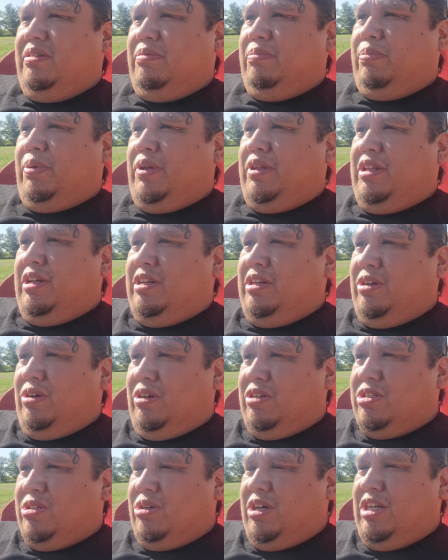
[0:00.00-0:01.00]
But then you
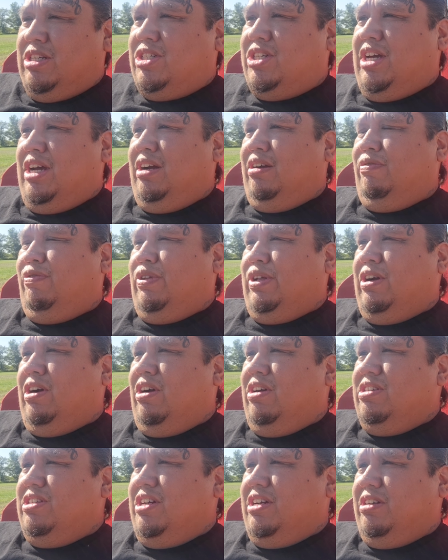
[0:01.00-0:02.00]
also get scared for the
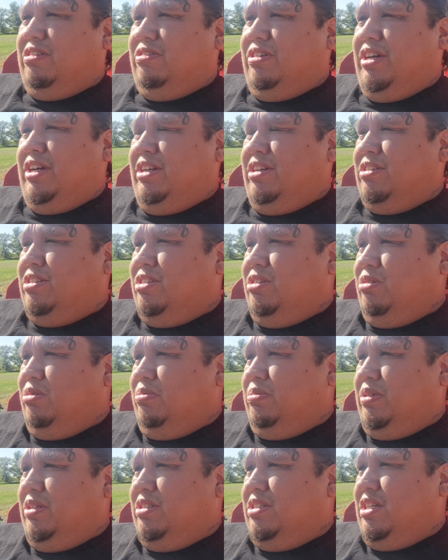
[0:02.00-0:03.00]
content creator too,
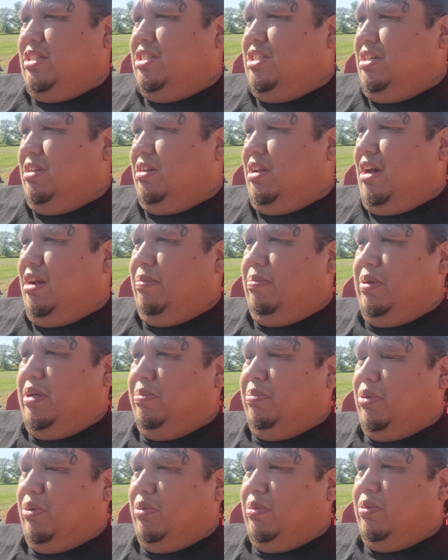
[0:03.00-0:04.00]
because I see a lot of
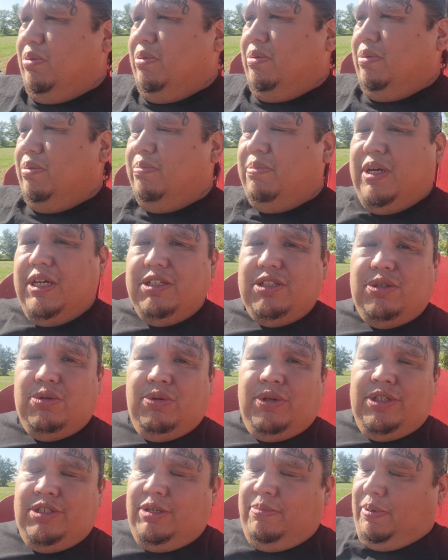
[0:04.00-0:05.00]
people make
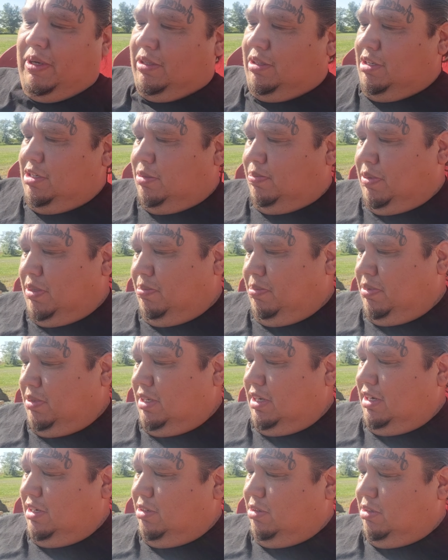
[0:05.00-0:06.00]
stories about these people. And
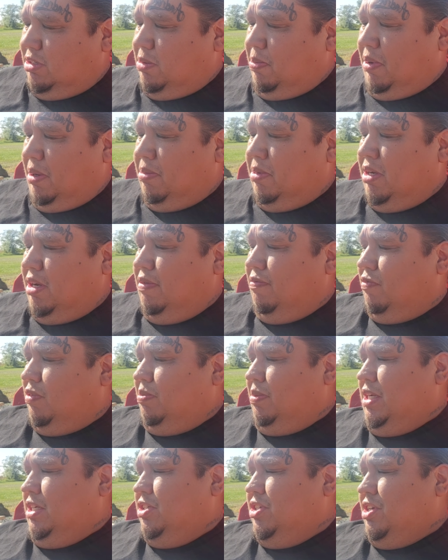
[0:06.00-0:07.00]
I don't know, it's public
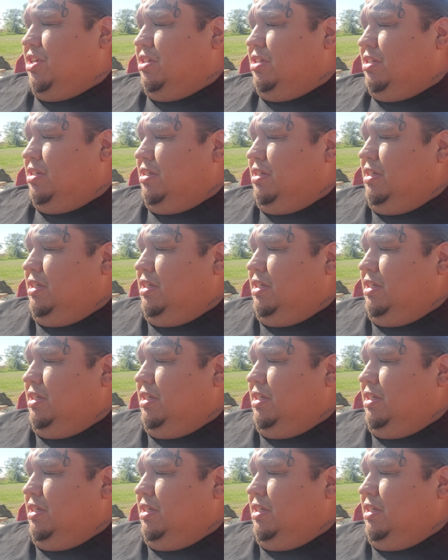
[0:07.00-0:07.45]
information.